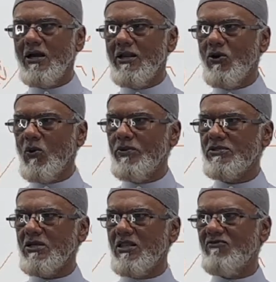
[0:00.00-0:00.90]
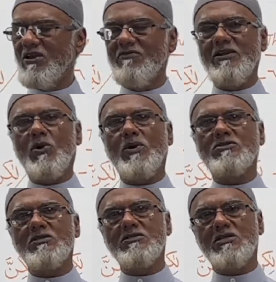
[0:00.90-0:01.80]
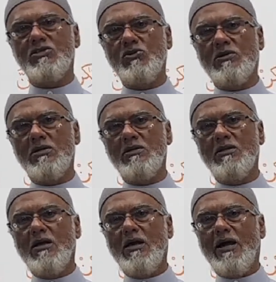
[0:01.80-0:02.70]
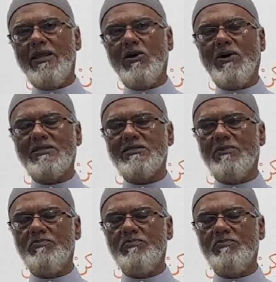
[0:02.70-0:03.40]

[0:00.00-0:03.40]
And I hope, inshallah, if you have any questions, that you can either WhatsApp